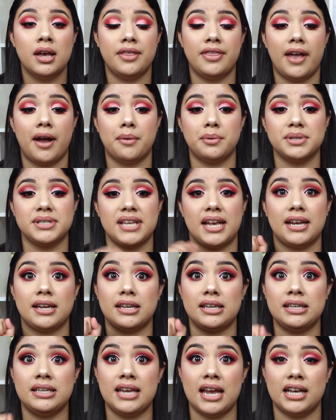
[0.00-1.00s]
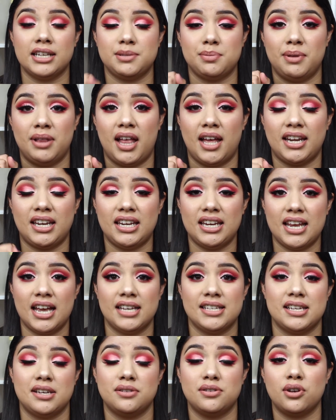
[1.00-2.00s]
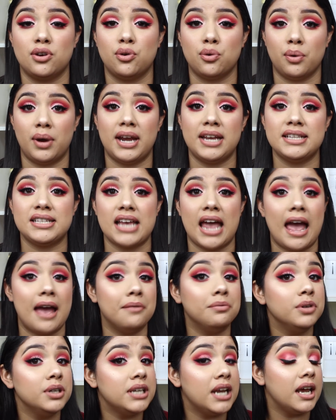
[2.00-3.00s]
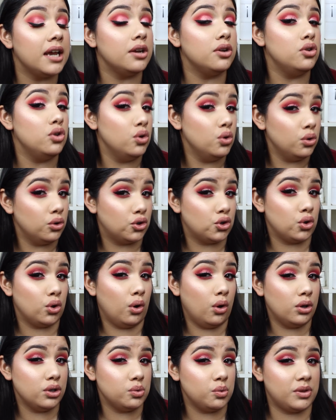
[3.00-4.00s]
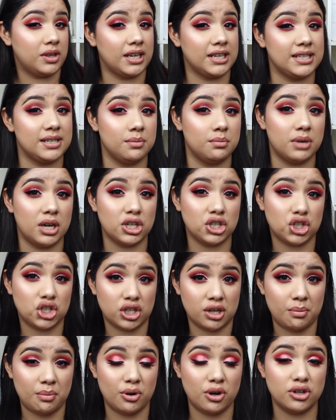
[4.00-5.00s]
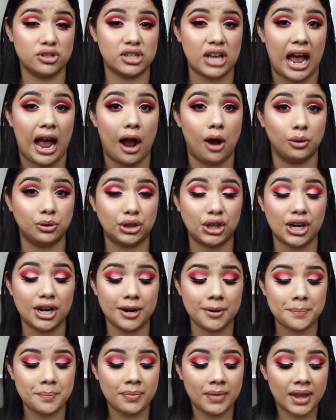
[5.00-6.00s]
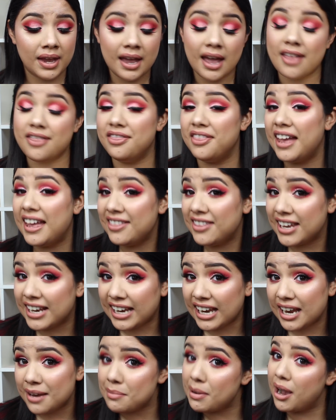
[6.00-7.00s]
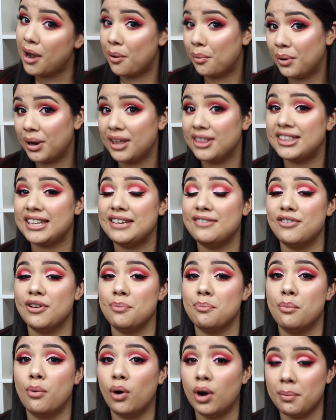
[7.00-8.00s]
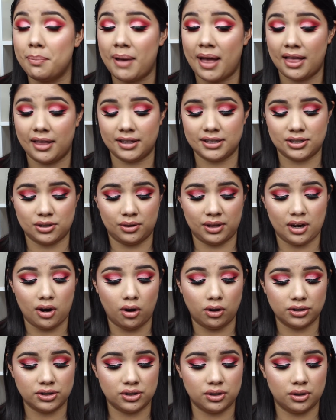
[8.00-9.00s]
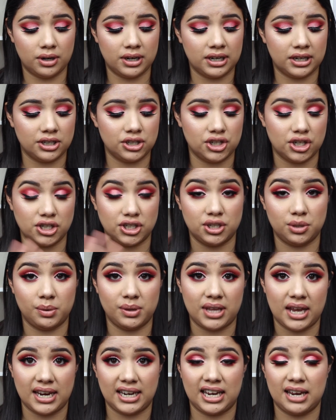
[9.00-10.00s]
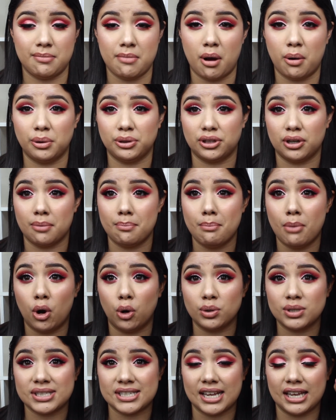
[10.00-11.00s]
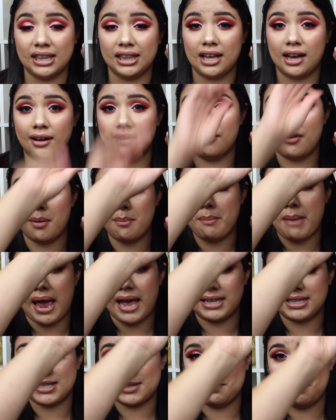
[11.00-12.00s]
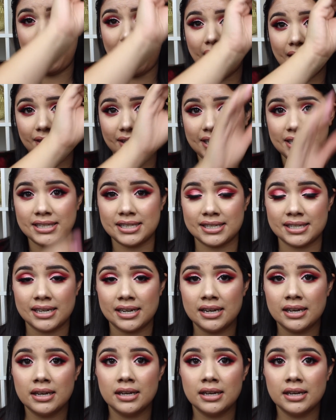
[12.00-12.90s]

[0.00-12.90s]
and that was like, yes, Milani, yes. That was a great everyday neutrals with like some shimmers out there. And then they came out with even more palettes, so they also, in conjunction with that, came out with their Most Love Mattes palettes.